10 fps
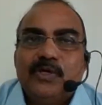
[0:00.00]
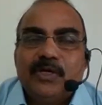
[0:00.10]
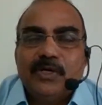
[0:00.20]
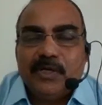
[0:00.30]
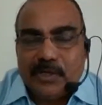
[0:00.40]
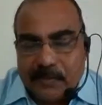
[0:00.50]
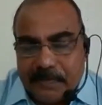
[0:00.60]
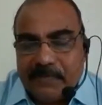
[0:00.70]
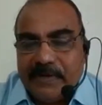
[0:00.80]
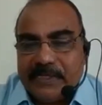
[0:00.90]
So to
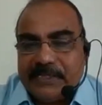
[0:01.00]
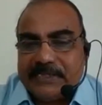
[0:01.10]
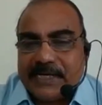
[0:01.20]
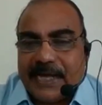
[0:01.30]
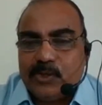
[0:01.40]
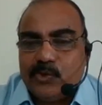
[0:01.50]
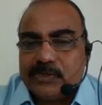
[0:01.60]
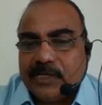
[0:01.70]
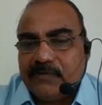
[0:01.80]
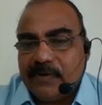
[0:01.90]
prevent
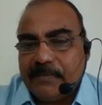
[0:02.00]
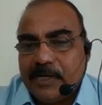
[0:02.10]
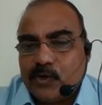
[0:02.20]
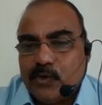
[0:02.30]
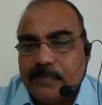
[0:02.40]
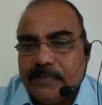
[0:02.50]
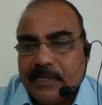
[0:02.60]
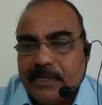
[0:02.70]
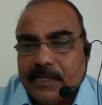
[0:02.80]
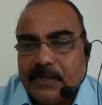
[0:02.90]
the strands
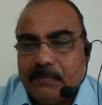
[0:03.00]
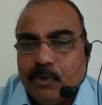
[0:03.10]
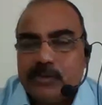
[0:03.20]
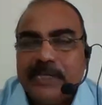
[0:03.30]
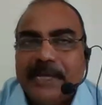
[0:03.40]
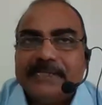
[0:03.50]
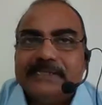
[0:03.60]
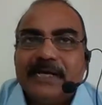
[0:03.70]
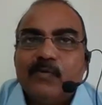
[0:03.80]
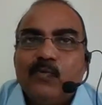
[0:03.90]
loosening from a rope,
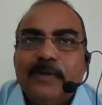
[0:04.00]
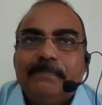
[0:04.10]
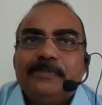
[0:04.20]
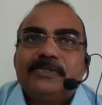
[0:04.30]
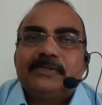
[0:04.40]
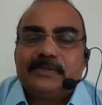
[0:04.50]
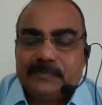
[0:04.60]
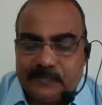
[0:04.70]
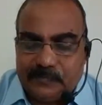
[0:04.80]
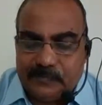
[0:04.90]
both the ends are
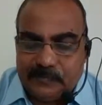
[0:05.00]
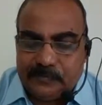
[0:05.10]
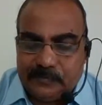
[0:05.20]
whipped.